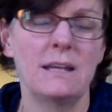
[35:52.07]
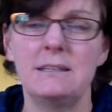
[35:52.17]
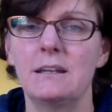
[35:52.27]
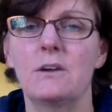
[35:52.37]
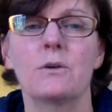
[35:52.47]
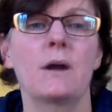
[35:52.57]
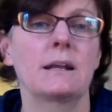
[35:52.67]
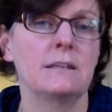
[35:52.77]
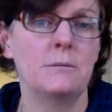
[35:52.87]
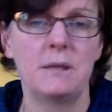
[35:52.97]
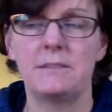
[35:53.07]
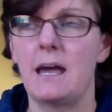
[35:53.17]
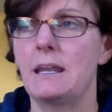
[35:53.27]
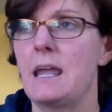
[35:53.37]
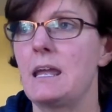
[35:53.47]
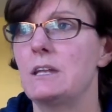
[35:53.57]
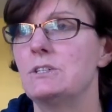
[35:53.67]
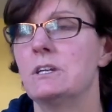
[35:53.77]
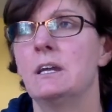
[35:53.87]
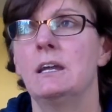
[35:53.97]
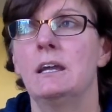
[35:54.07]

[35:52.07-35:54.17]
didn't correct him at that age.